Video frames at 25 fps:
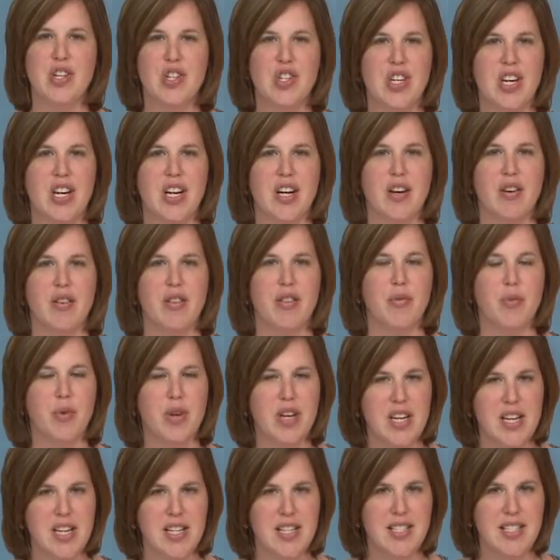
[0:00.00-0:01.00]
to share
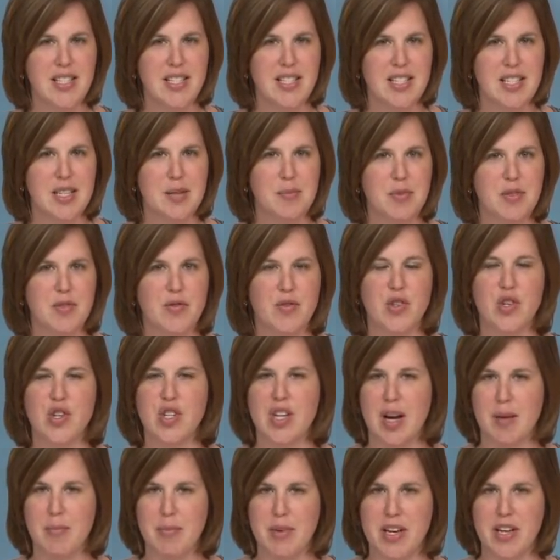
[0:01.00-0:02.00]
three easy tips for
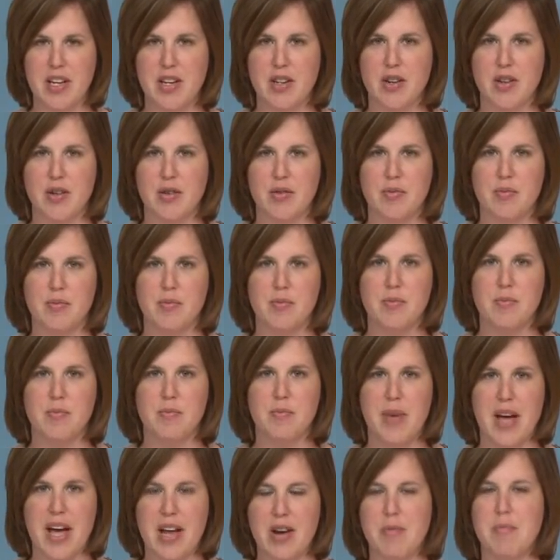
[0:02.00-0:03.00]
shopping your
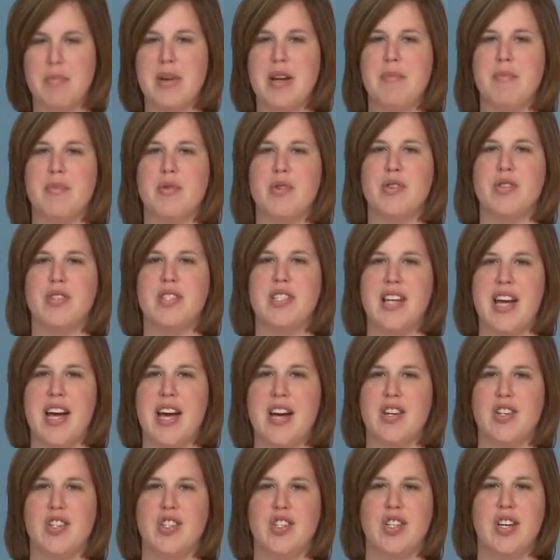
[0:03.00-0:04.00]
pattern paper
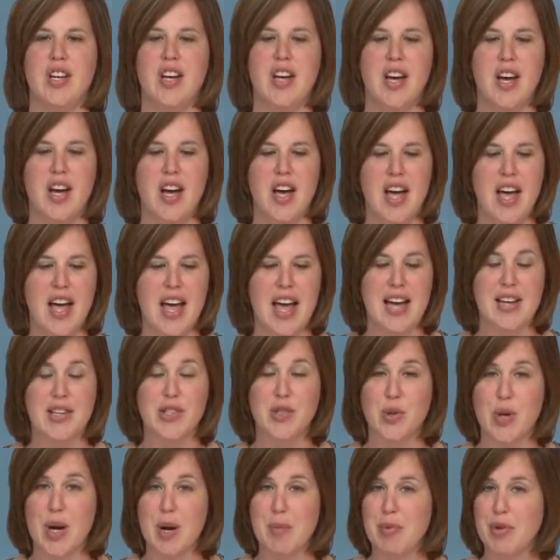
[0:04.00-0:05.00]
stash.
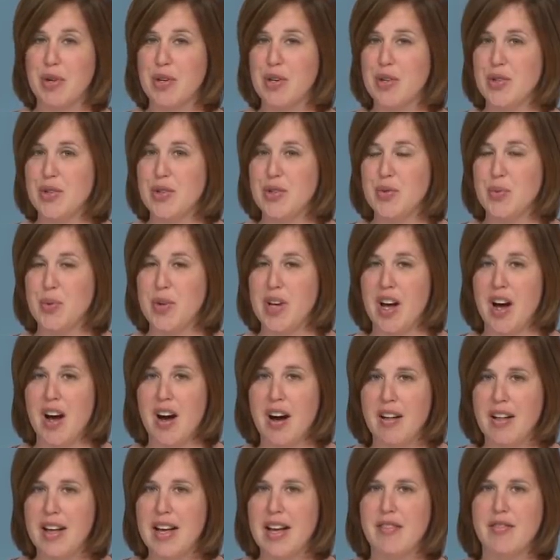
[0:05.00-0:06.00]
As scrapbookers, we
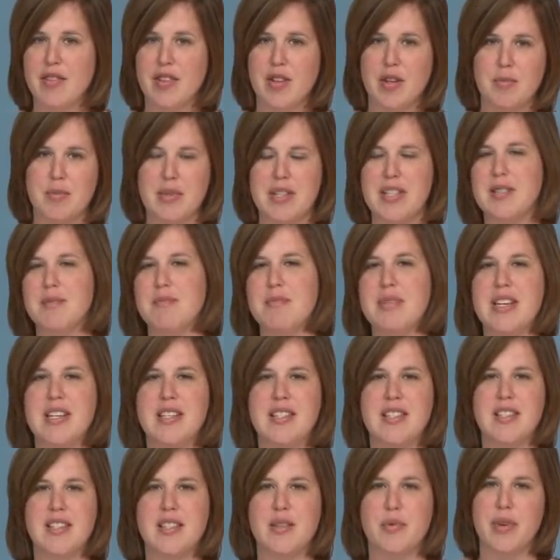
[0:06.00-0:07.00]
all have little bits and
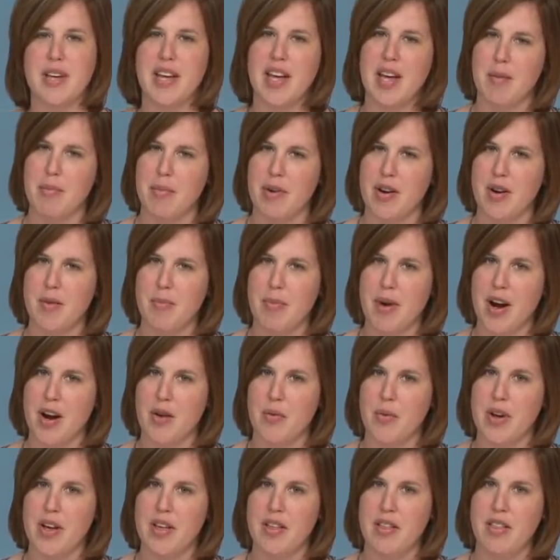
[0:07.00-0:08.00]
pieces that we can't bear to
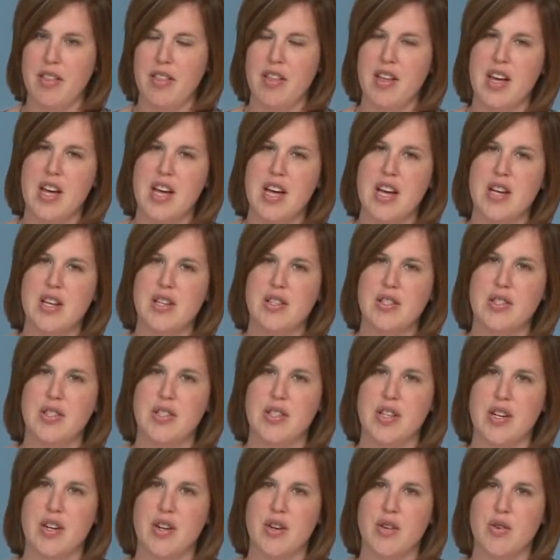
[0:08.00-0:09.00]
part with,
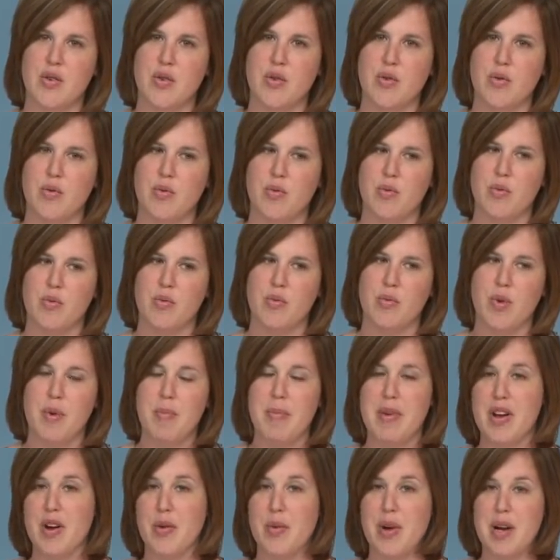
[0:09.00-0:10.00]
so
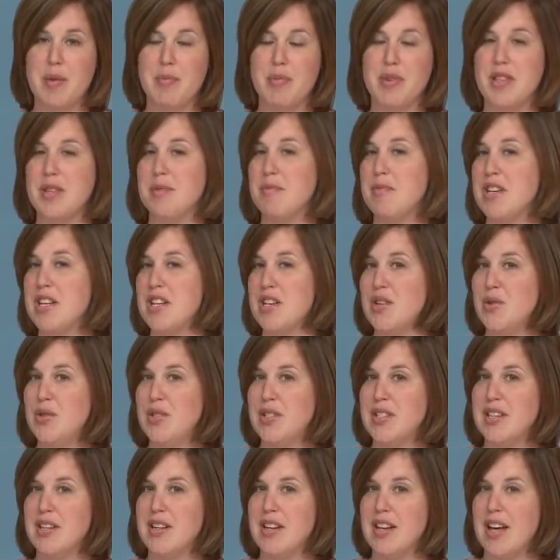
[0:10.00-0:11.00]
what better way to put them to
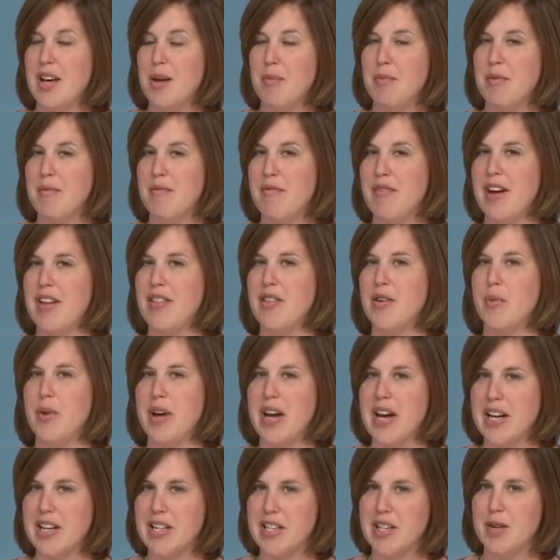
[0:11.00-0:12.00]
use than to help them find their
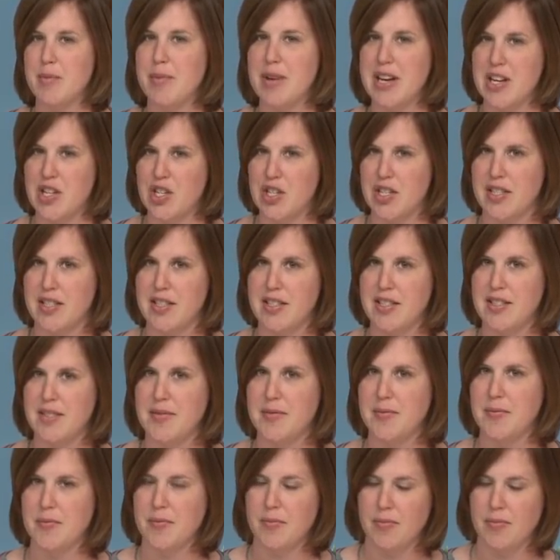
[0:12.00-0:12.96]
way onto your pages.